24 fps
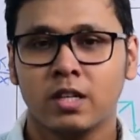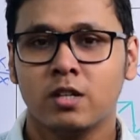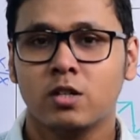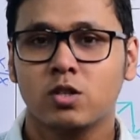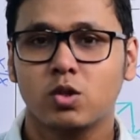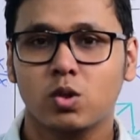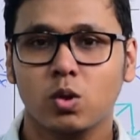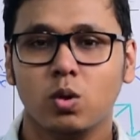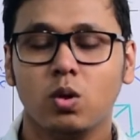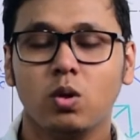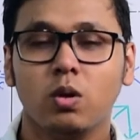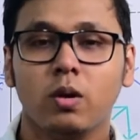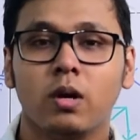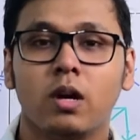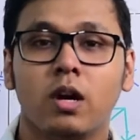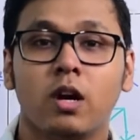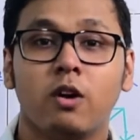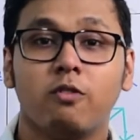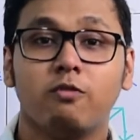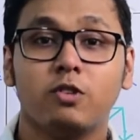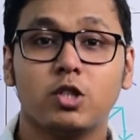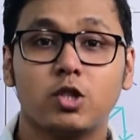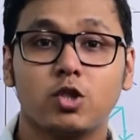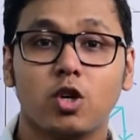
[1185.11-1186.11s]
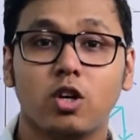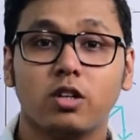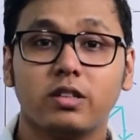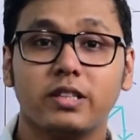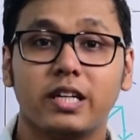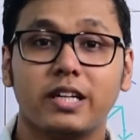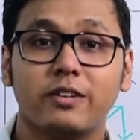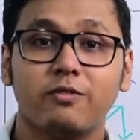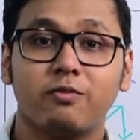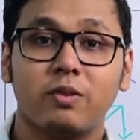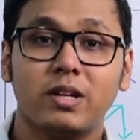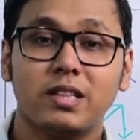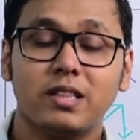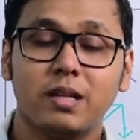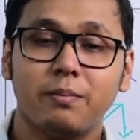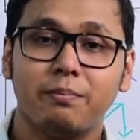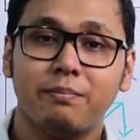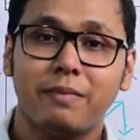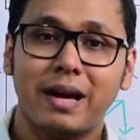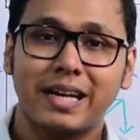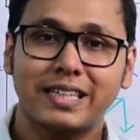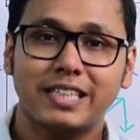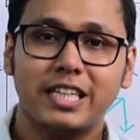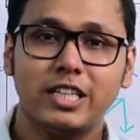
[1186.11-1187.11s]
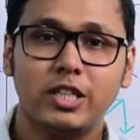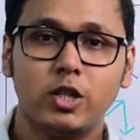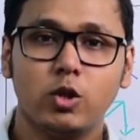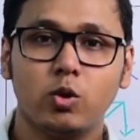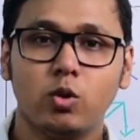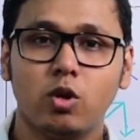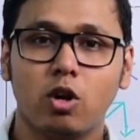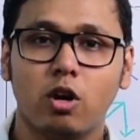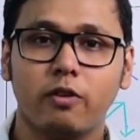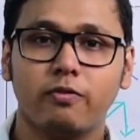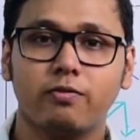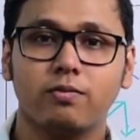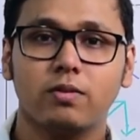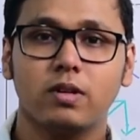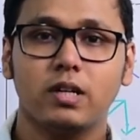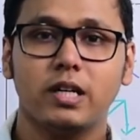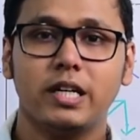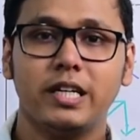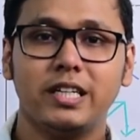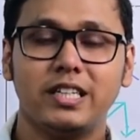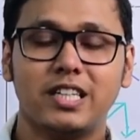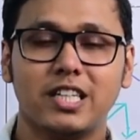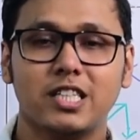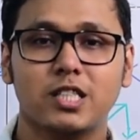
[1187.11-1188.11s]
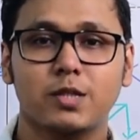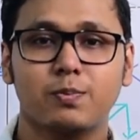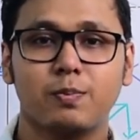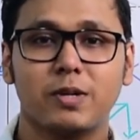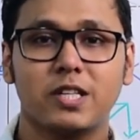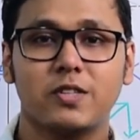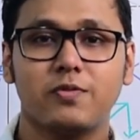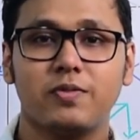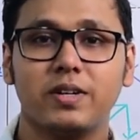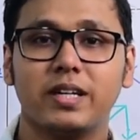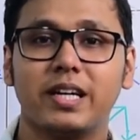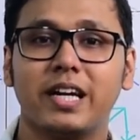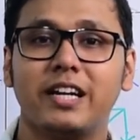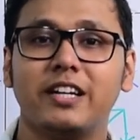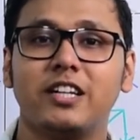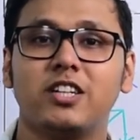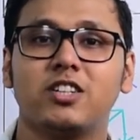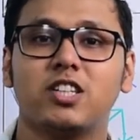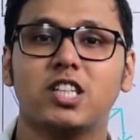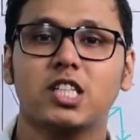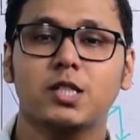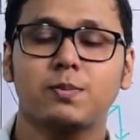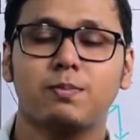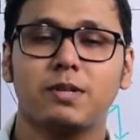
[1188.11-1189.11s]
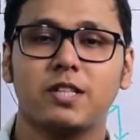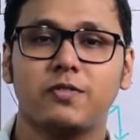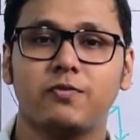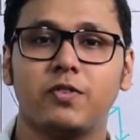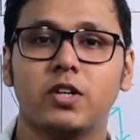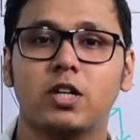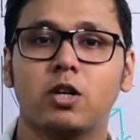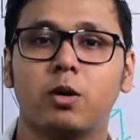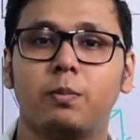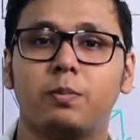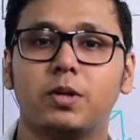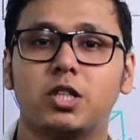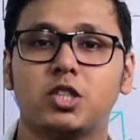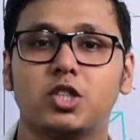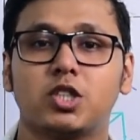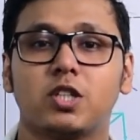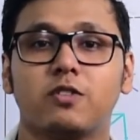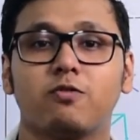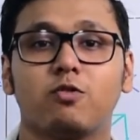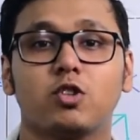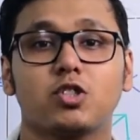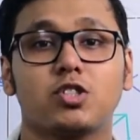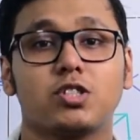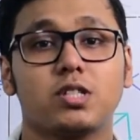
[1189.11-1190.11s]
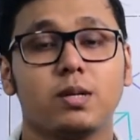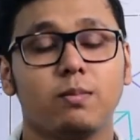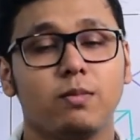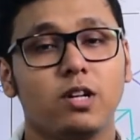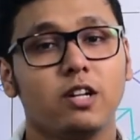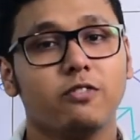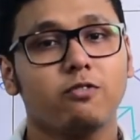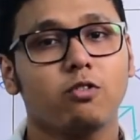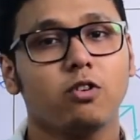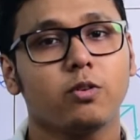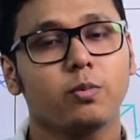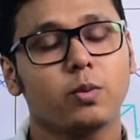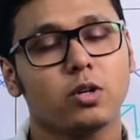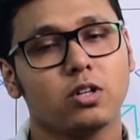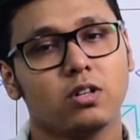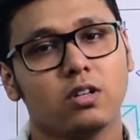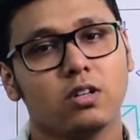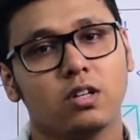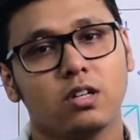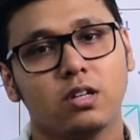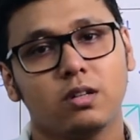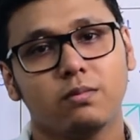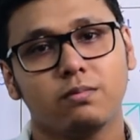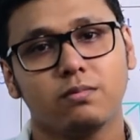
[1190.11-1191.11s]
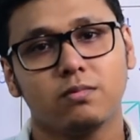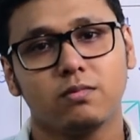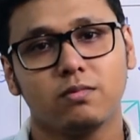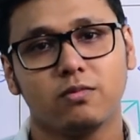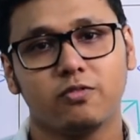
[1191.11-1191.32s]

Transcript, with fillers: So we saw that when the magnitude of interspecific and intraspecific competition was similar for uh,